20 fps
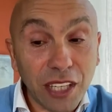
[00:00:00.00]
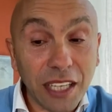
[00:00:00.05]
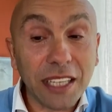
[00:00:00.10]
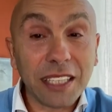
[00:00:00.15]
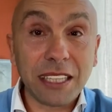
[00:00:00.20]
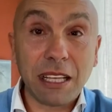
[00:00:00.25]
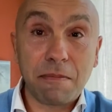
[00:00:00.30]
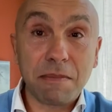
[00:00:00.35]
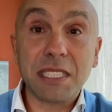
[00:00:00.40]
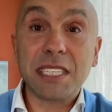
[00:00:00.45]

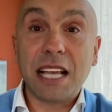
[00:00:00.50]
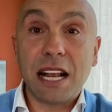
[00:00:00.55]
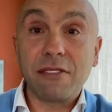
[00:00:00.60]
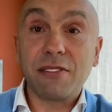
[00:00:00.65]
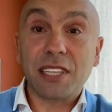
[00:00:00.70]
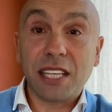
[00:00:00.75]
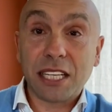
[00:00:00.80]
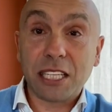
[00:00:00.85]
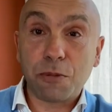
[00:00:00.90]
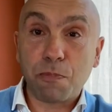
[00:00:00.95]
think
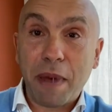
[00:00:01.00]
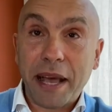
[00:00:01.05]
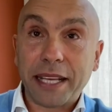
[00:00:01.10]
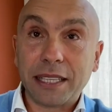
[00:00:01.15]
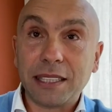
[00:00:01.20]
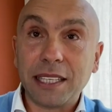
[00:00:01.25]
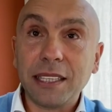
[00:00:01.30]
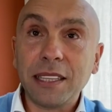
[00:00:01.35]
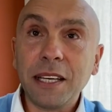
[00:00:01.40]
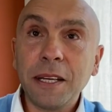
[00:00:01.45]
themselves
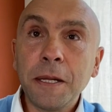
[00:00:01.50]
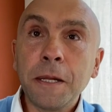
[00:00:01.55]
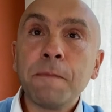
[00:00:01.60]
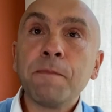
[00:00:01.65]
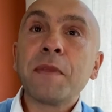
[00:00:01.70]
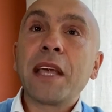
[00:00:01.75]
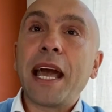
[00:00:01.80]
expected.